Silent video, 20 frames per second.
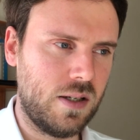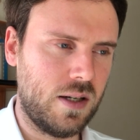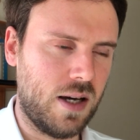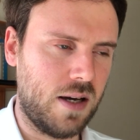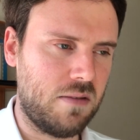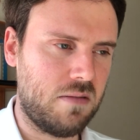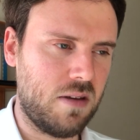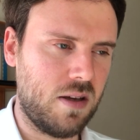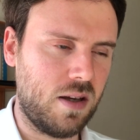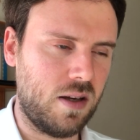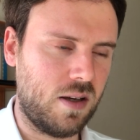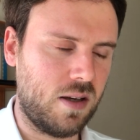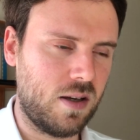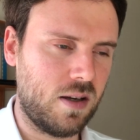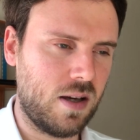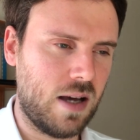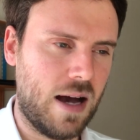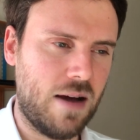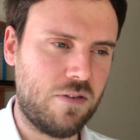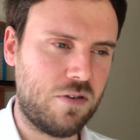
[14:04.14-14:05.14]
i think
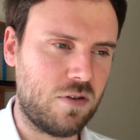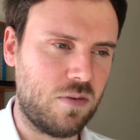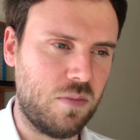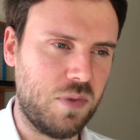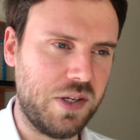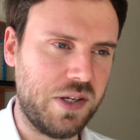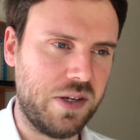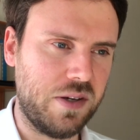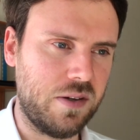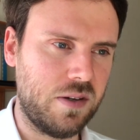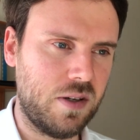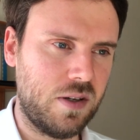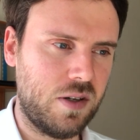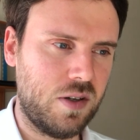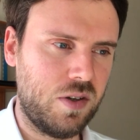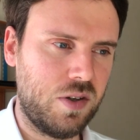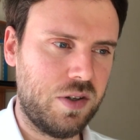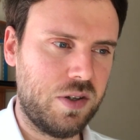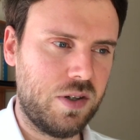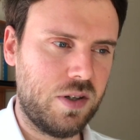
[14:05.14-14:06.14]
after me
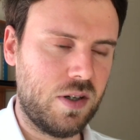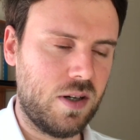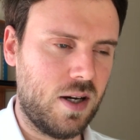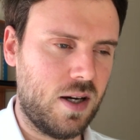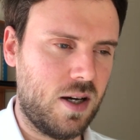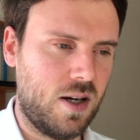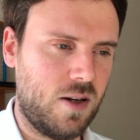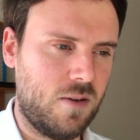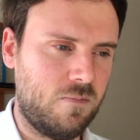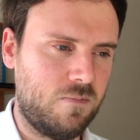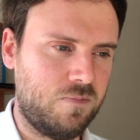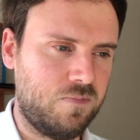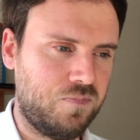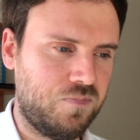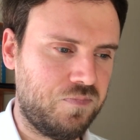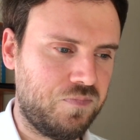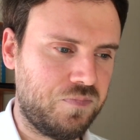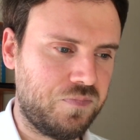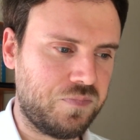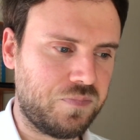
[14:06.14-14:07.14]

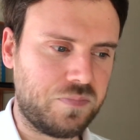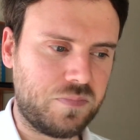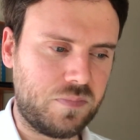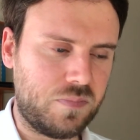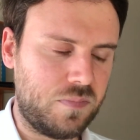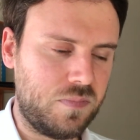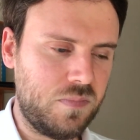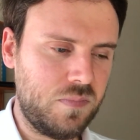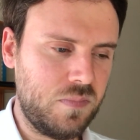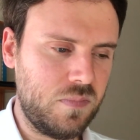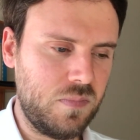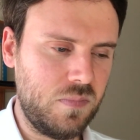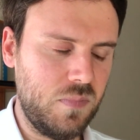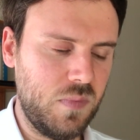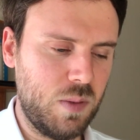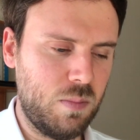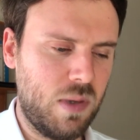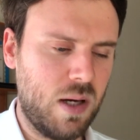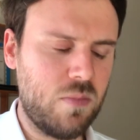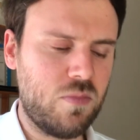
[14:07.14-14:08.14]
um,
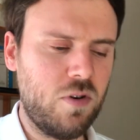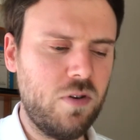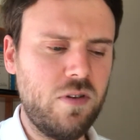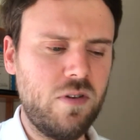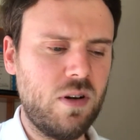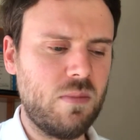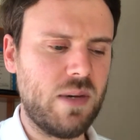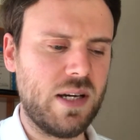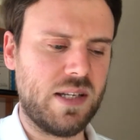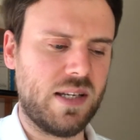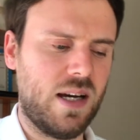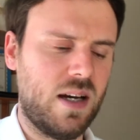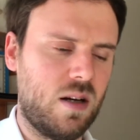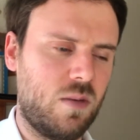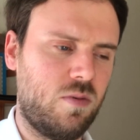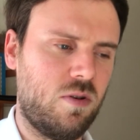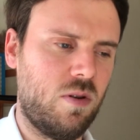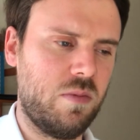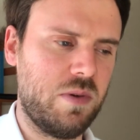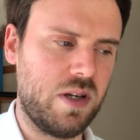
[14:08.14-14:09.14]
my brother and my dad
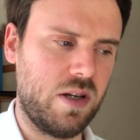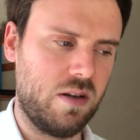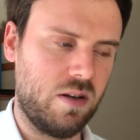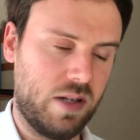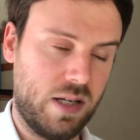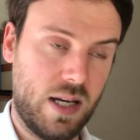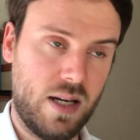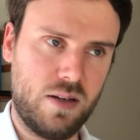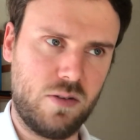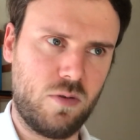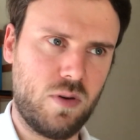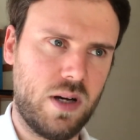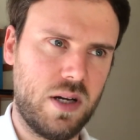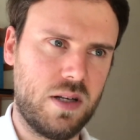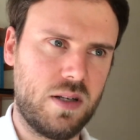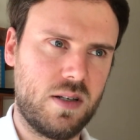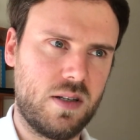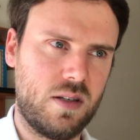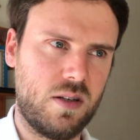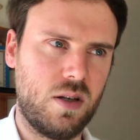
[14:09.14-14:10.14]
are probably again
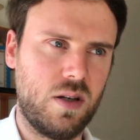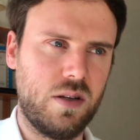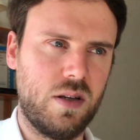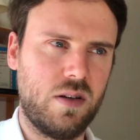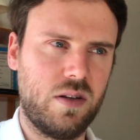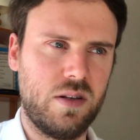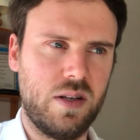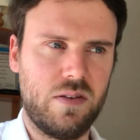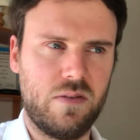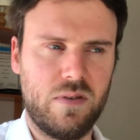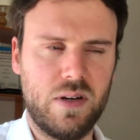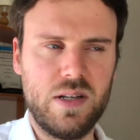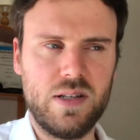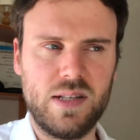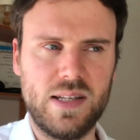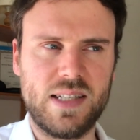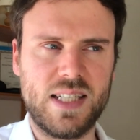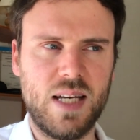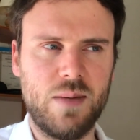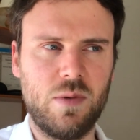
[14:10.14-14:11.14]
quite they're they're very
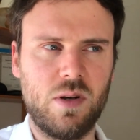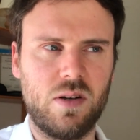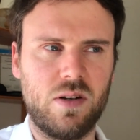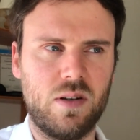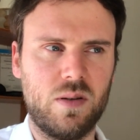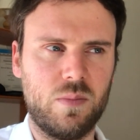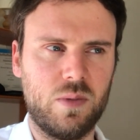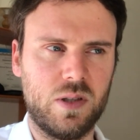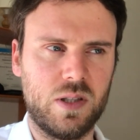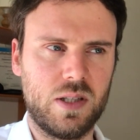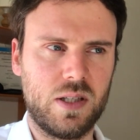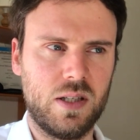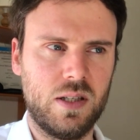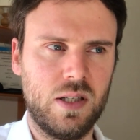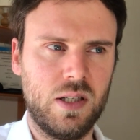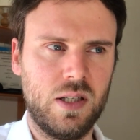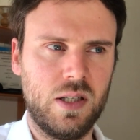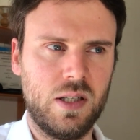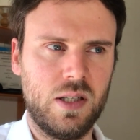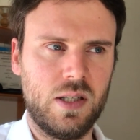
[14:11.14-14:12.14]
dissimilar but
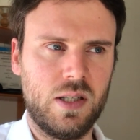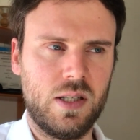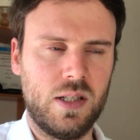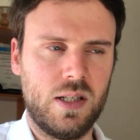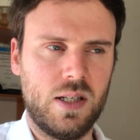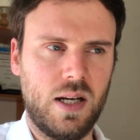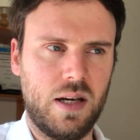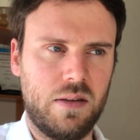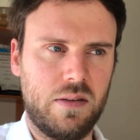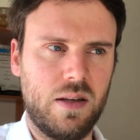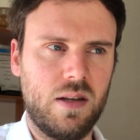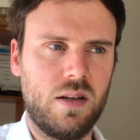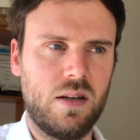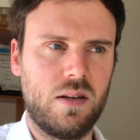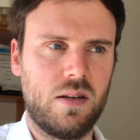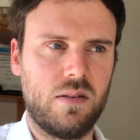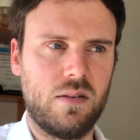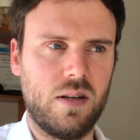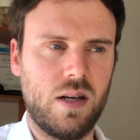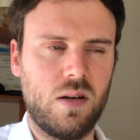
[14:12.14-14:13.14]
i
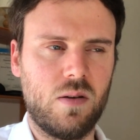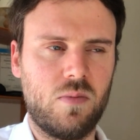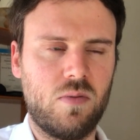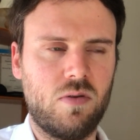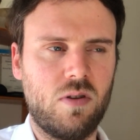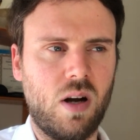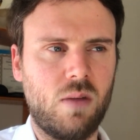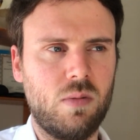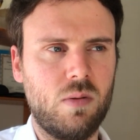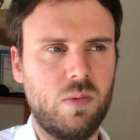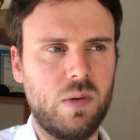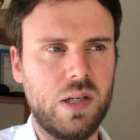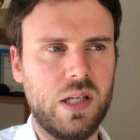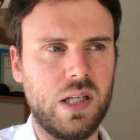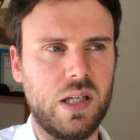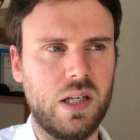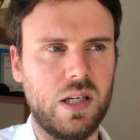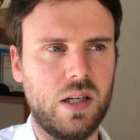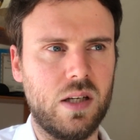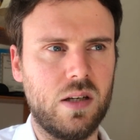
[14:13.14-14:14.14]
think they are
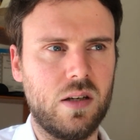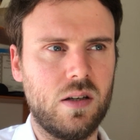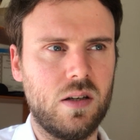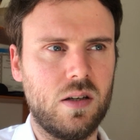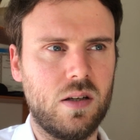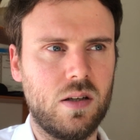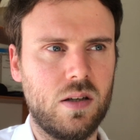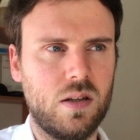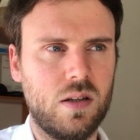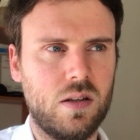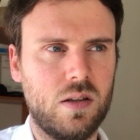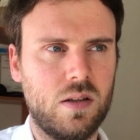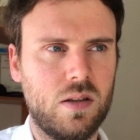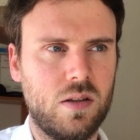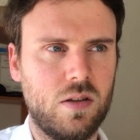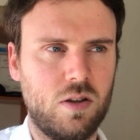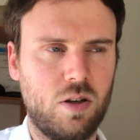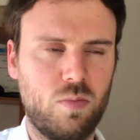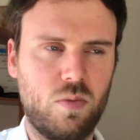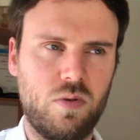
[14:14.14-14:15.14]
probably
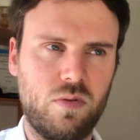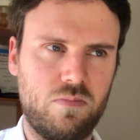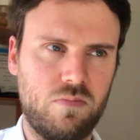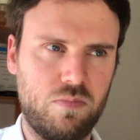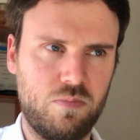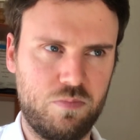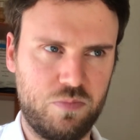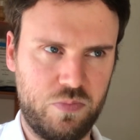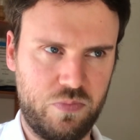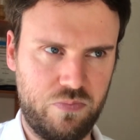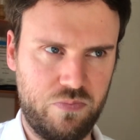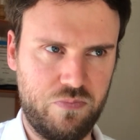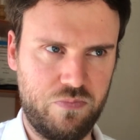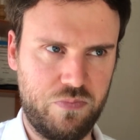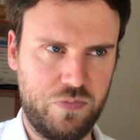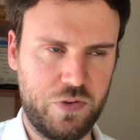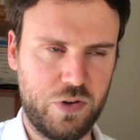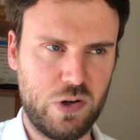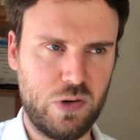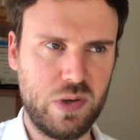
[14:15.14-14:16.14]
number
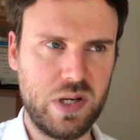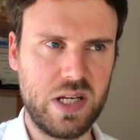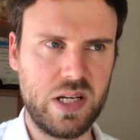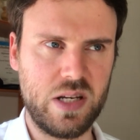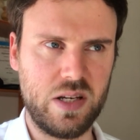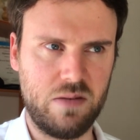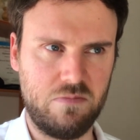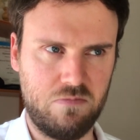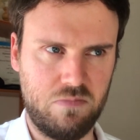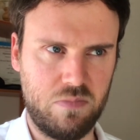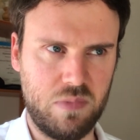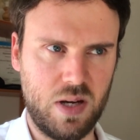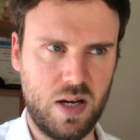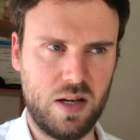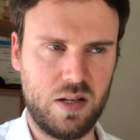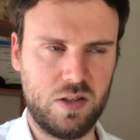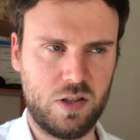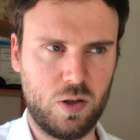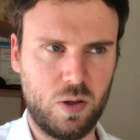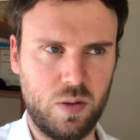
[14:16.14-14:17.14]
three
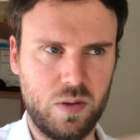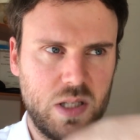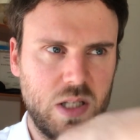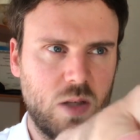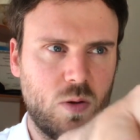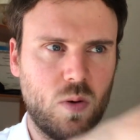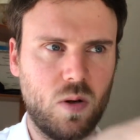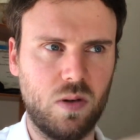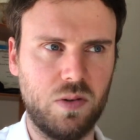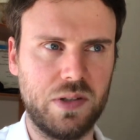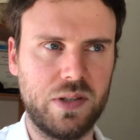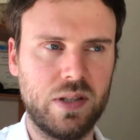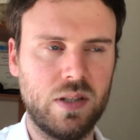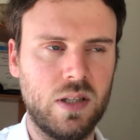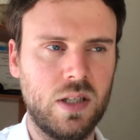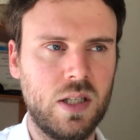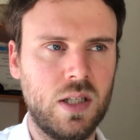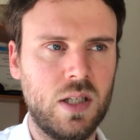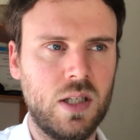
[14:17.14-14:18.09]
sort of equals